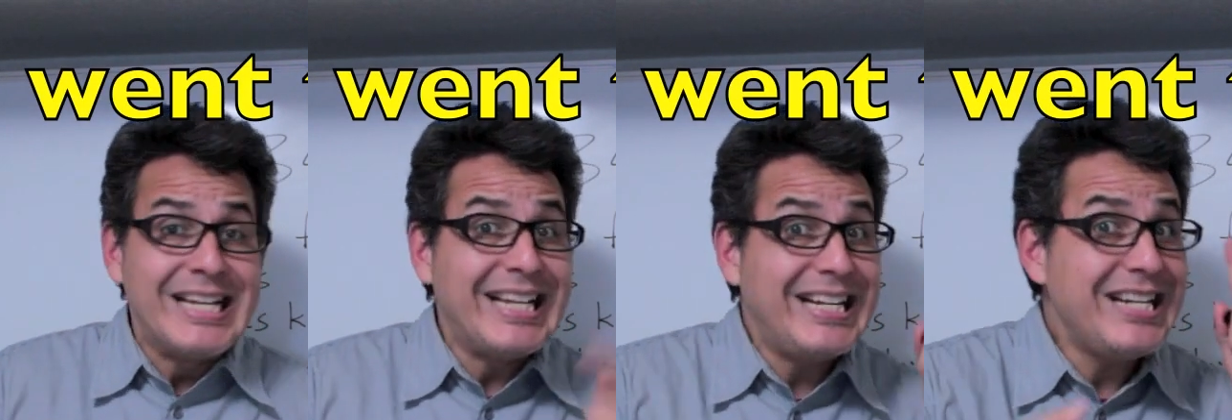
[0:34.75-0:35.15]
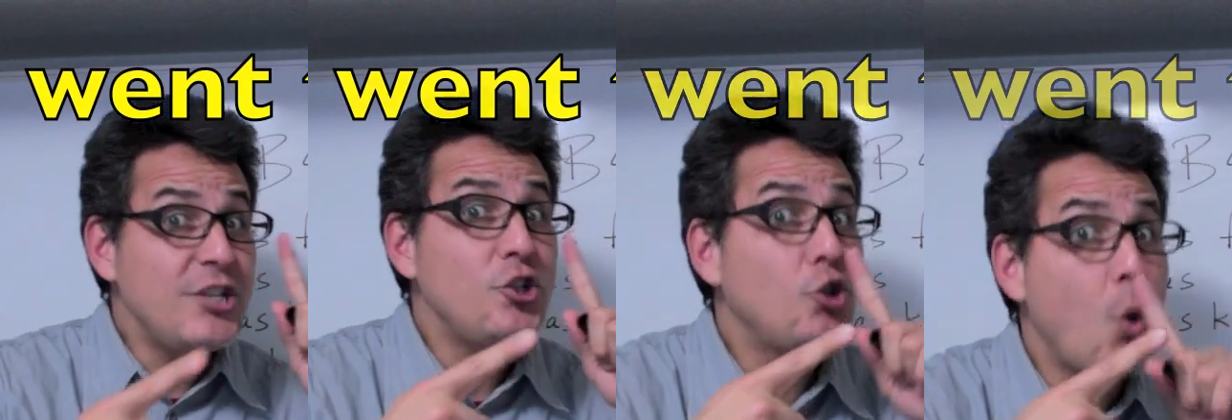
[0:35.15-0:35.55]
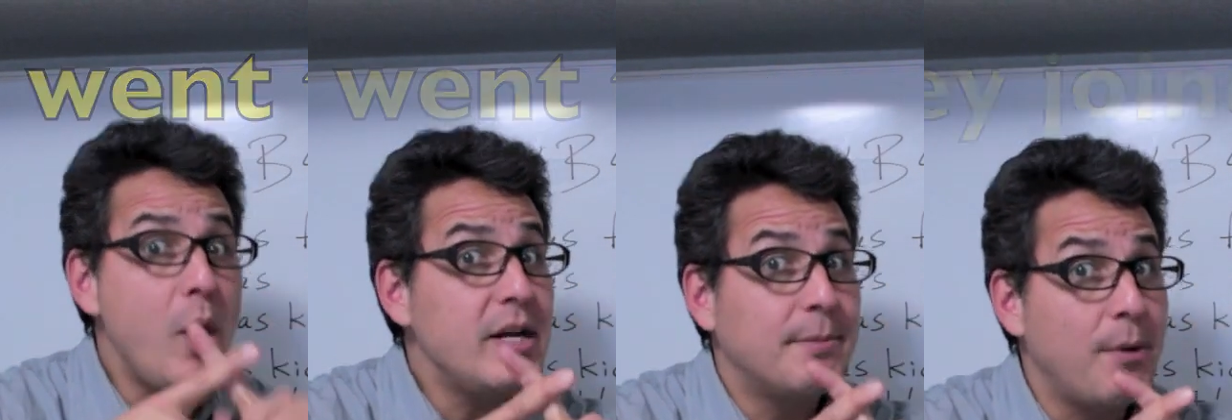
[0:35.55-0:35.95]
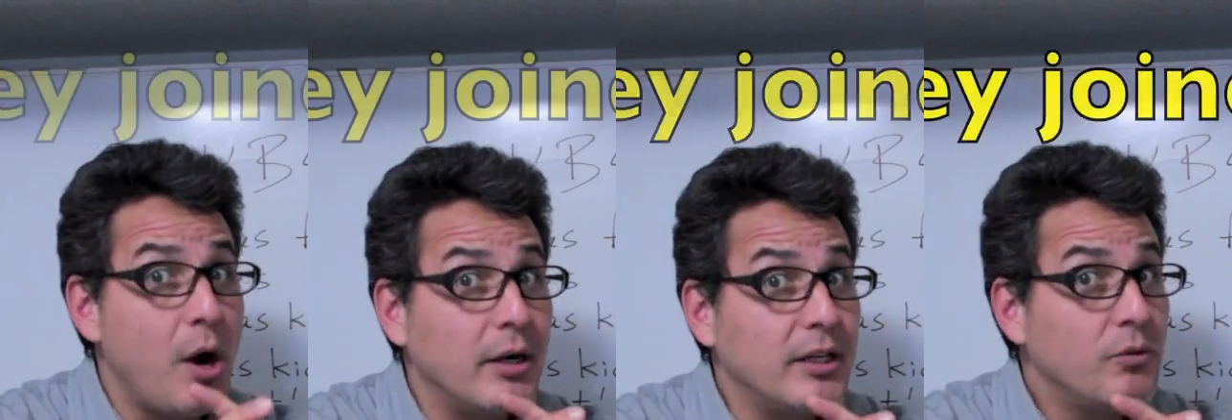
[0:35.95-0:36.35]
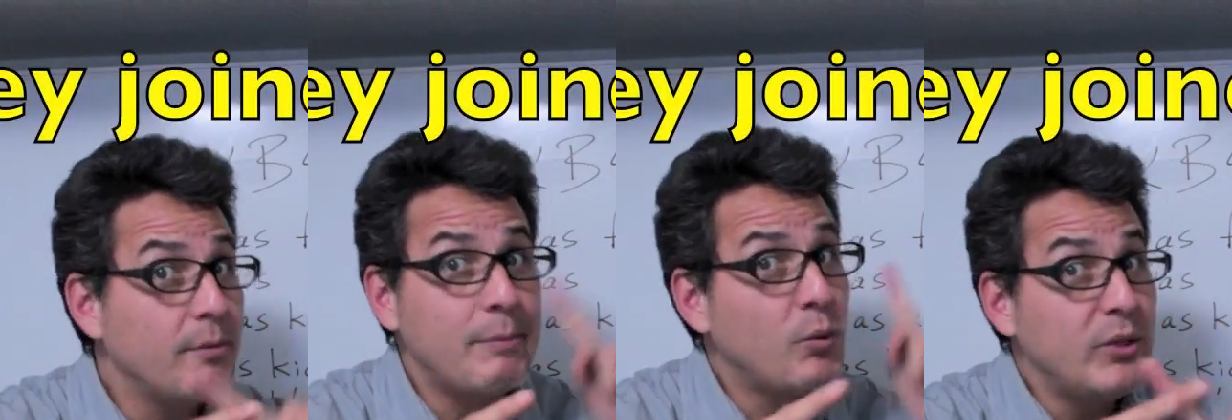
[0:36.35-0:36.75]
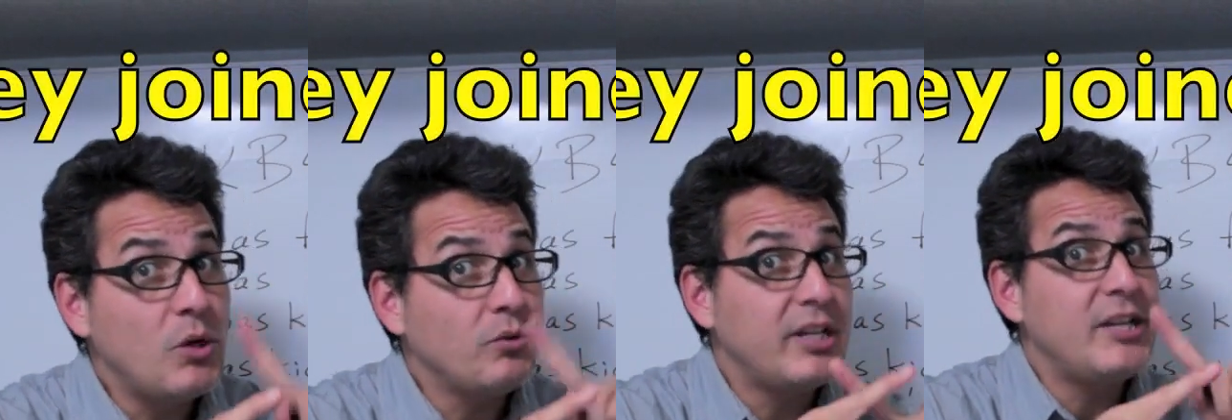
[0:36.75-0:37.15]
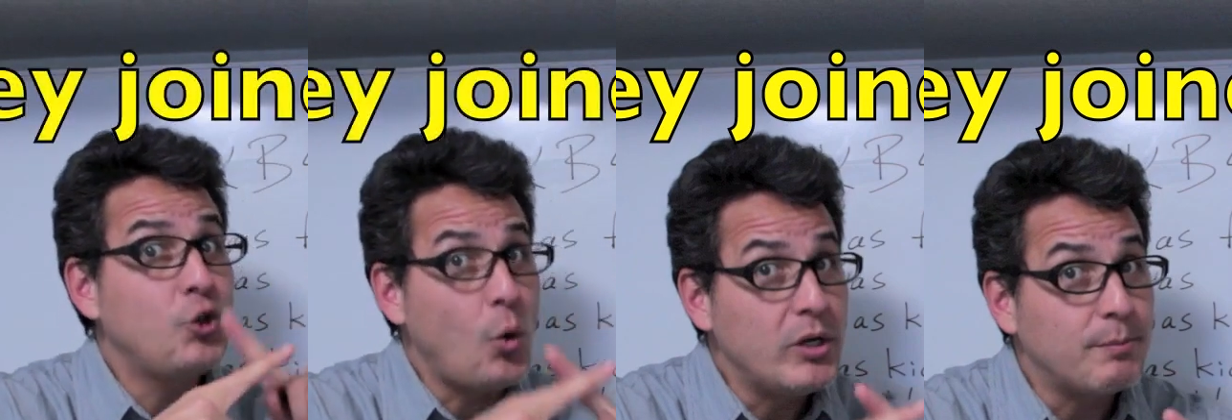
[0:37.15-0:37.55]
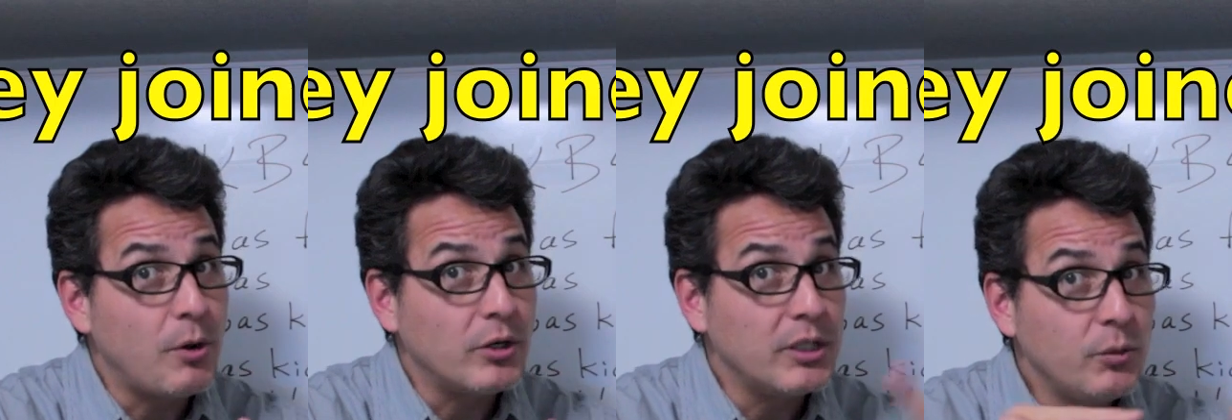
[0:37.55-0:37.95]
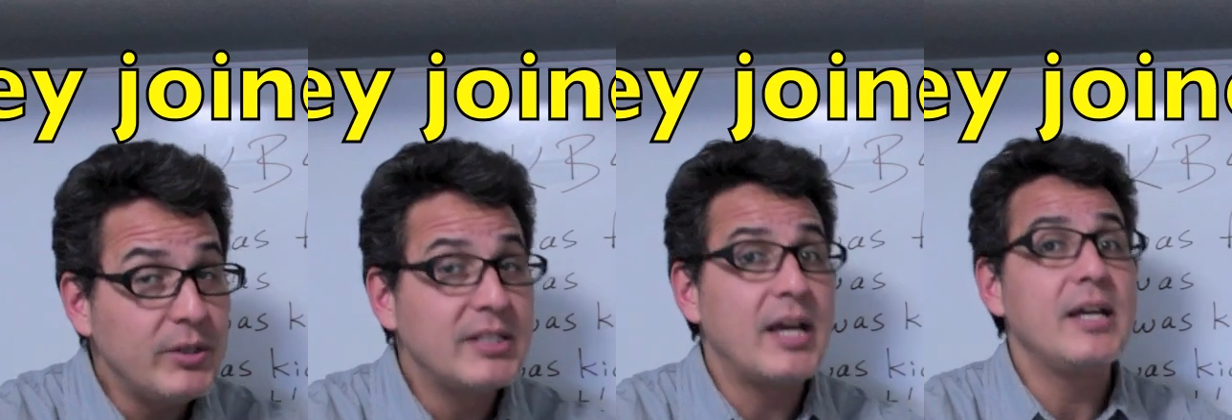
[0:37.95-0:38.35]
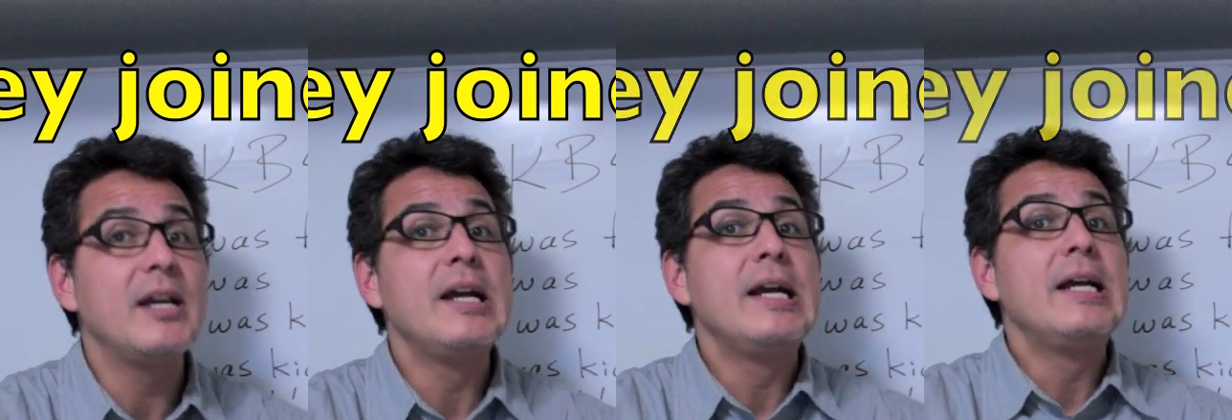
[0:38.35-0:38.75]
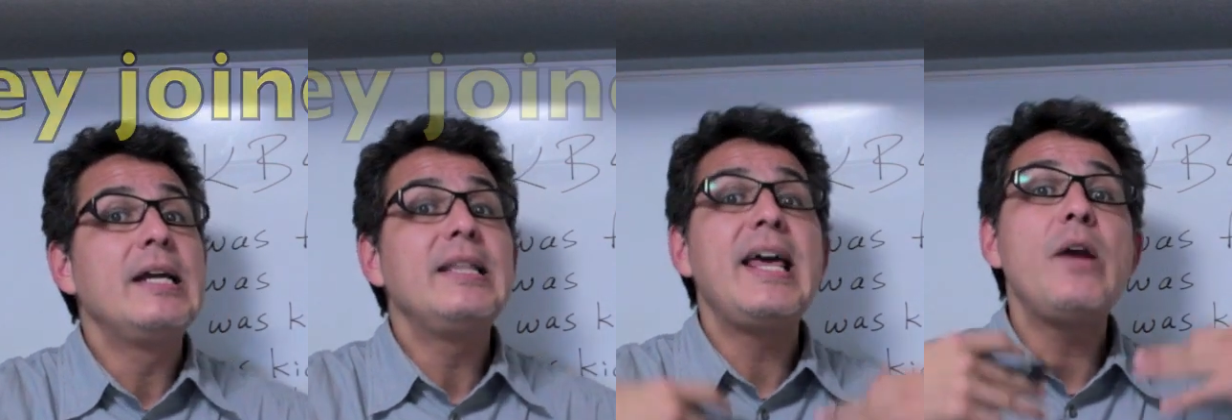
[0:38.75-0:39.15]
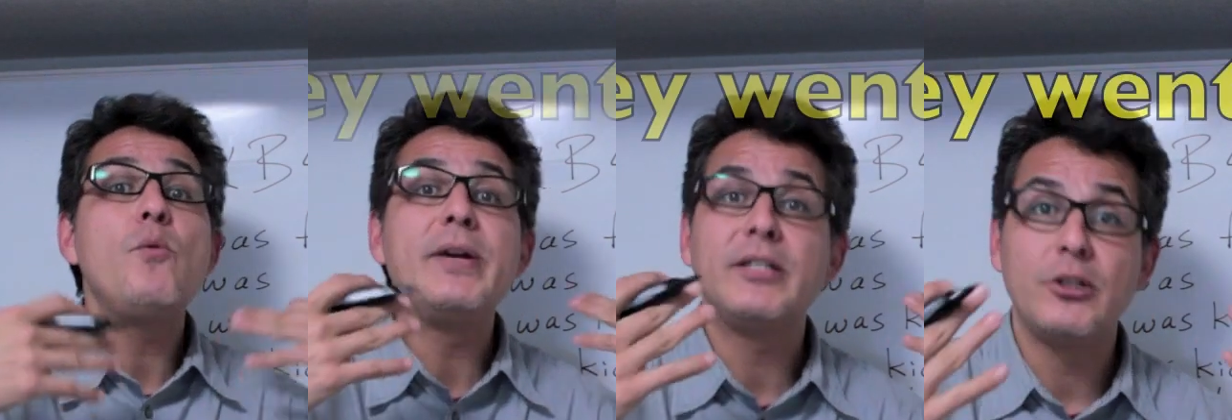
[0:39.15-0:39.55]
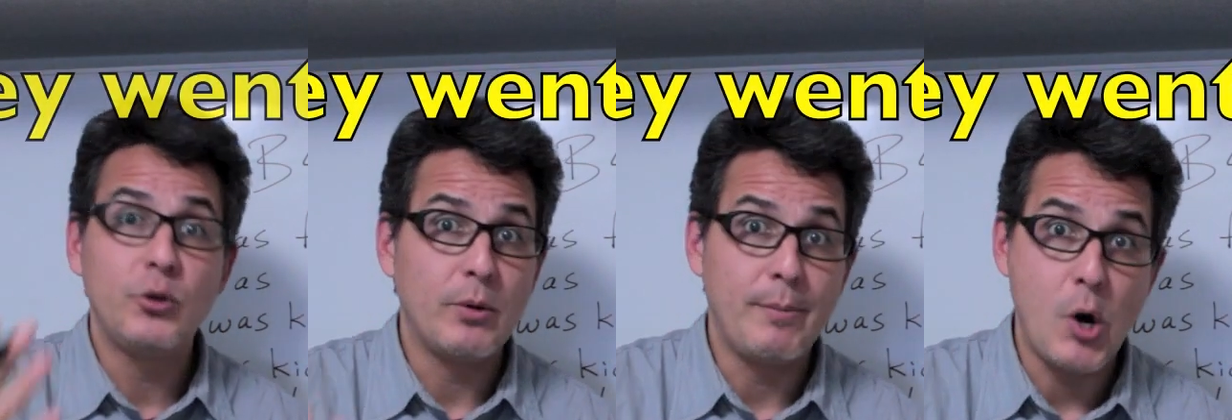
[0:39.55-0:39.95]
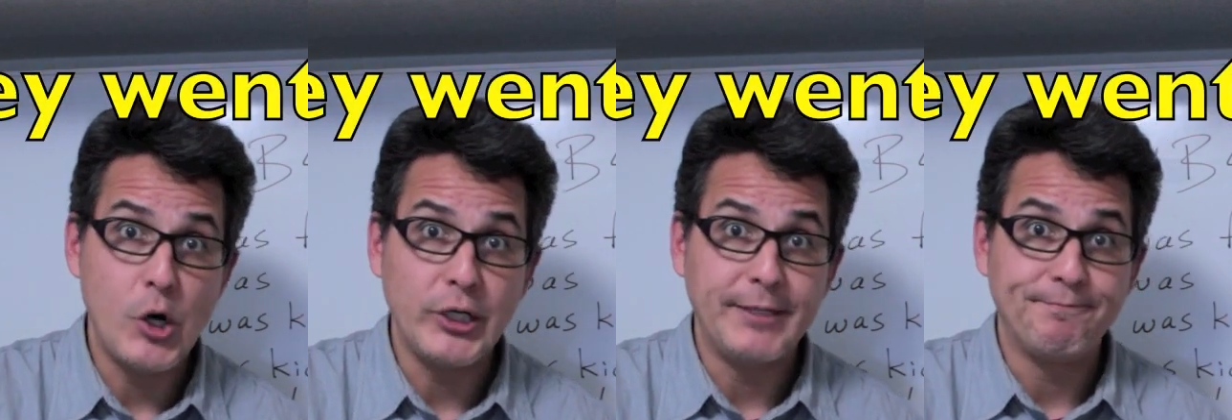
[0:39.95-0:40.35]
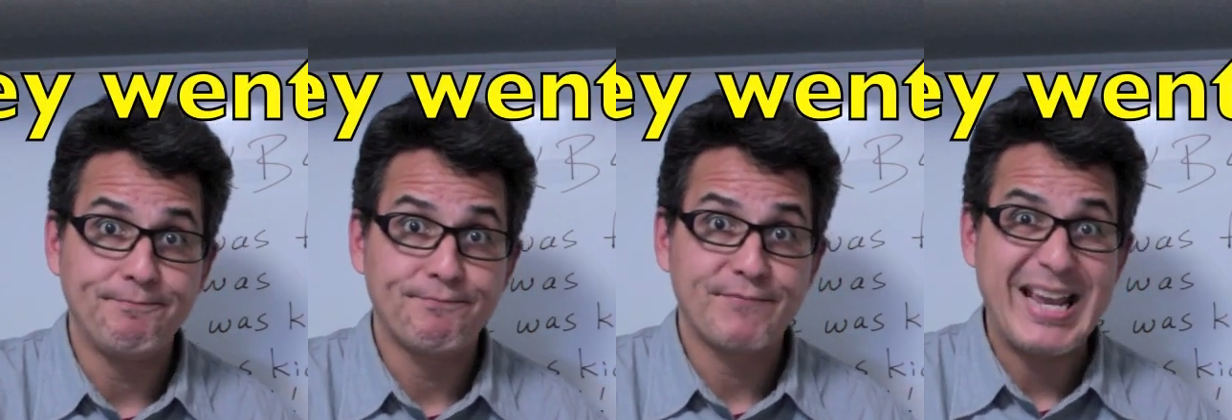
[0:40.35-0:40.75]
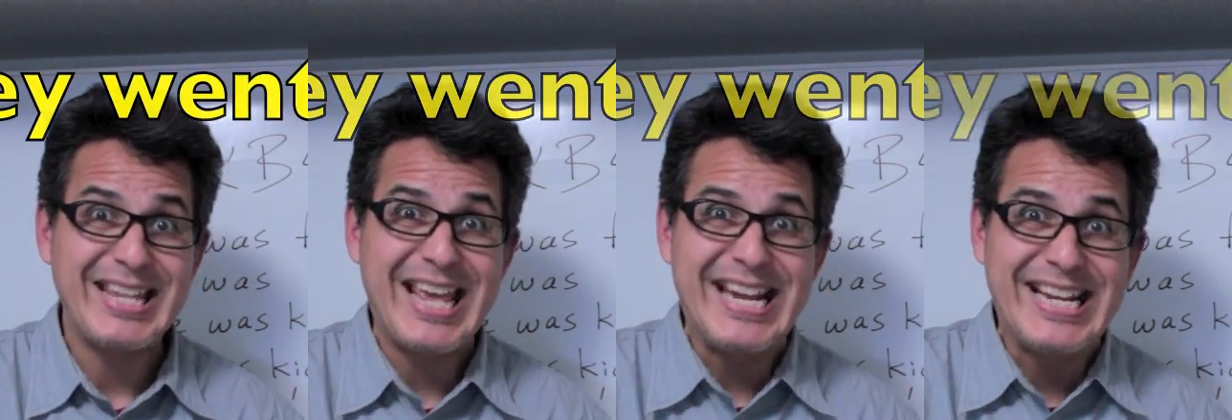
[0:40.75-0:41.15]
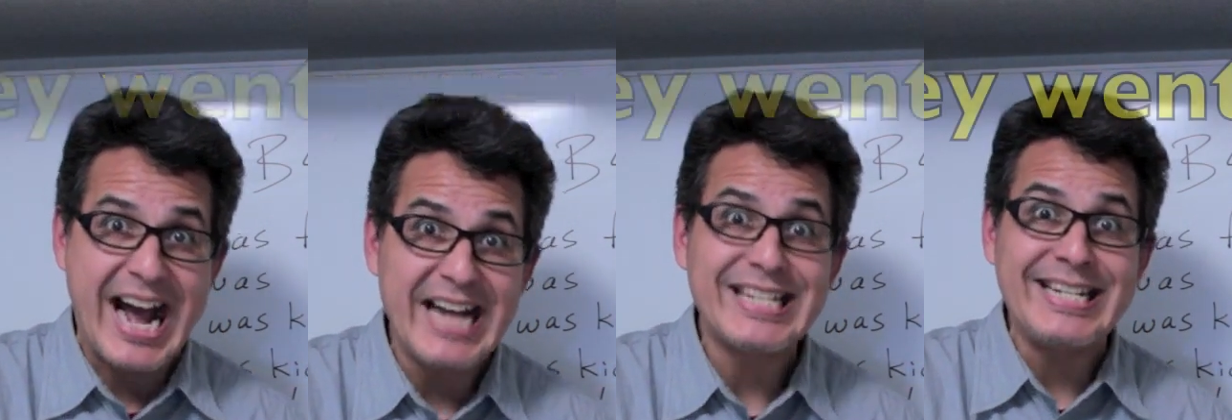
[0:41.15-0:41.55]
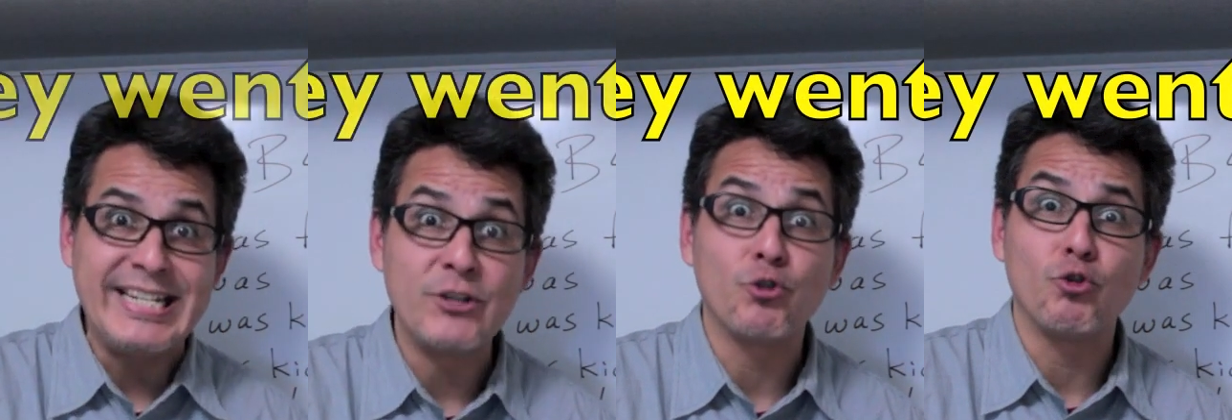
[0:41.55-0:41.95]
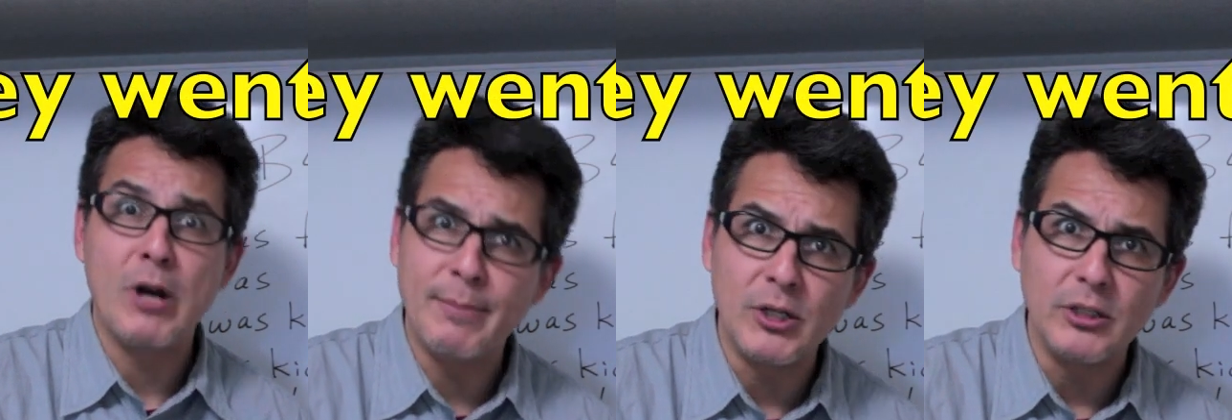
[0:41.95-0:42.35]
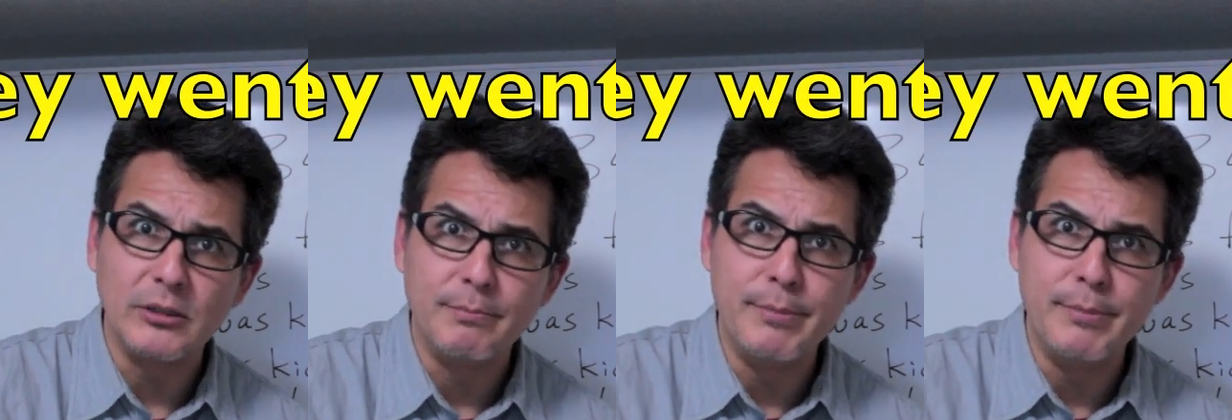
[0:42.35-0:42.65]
They didn't join a party. Remember, we don't say join a party. We say they went to a party and they got in trouble.